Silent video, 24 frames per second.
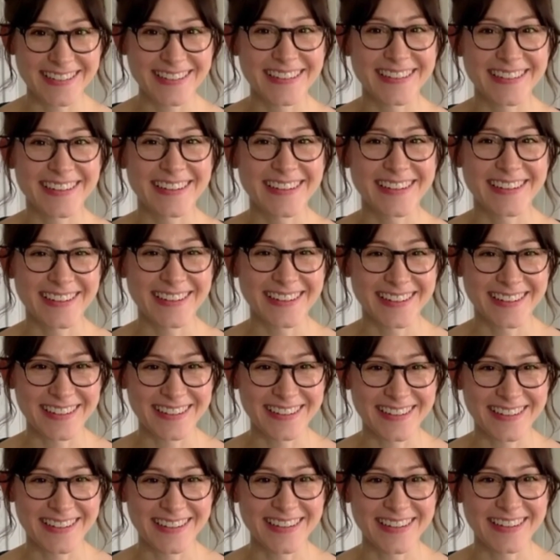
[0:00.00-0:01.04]

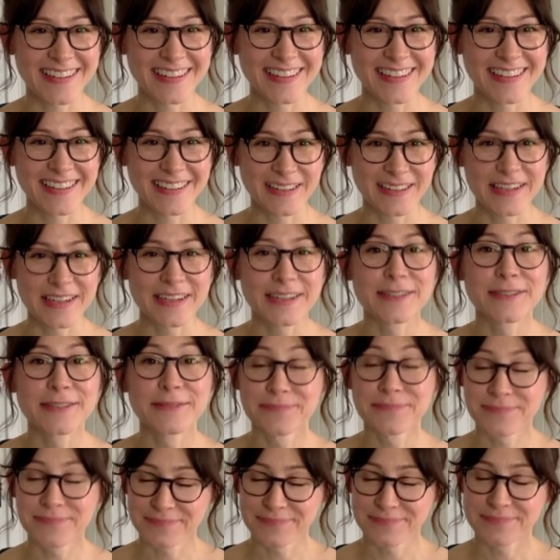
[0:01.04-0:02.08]

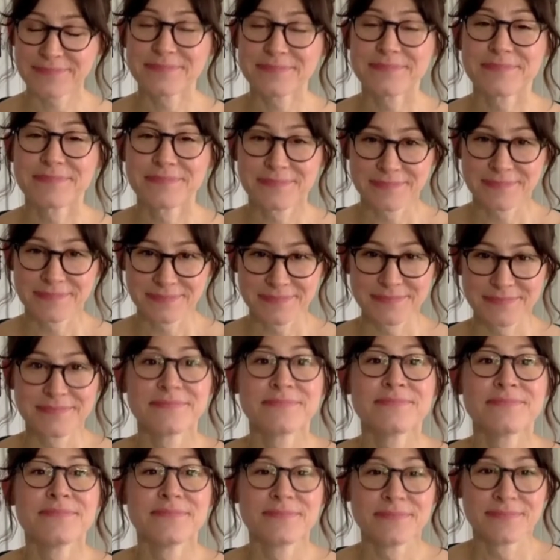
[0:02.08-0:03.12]

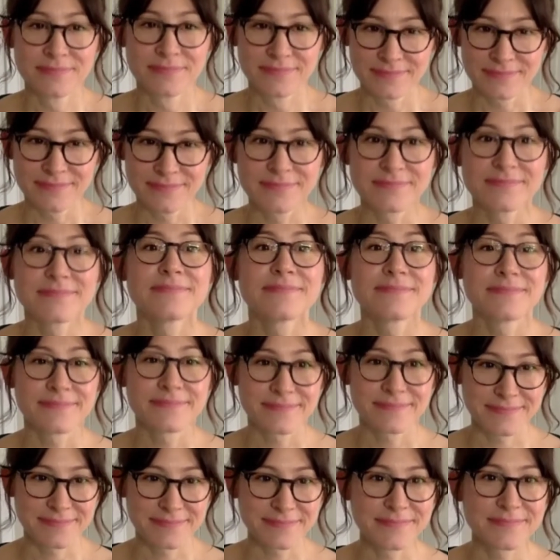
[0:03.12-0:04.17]

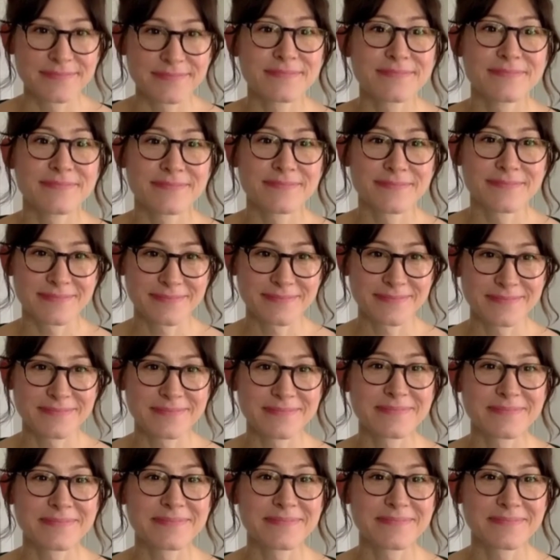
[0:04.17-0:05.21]

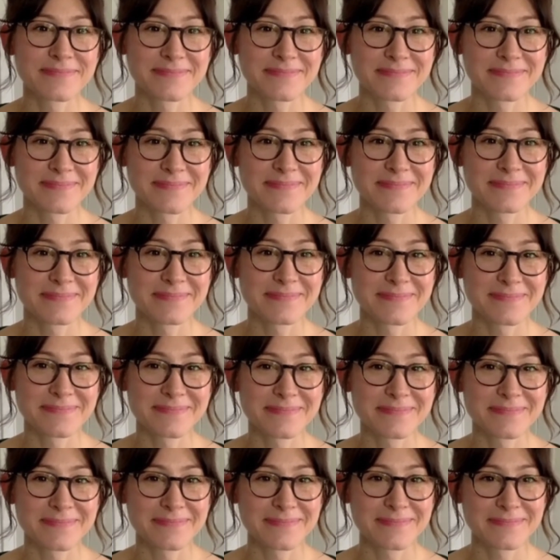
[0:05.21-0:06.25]

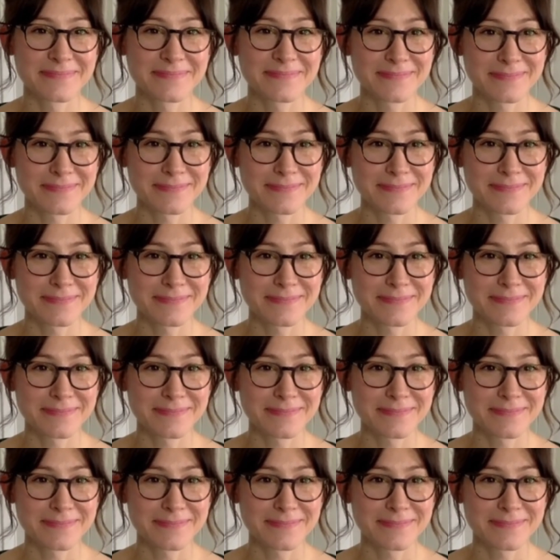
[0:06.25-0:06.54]
The person shown says nothing.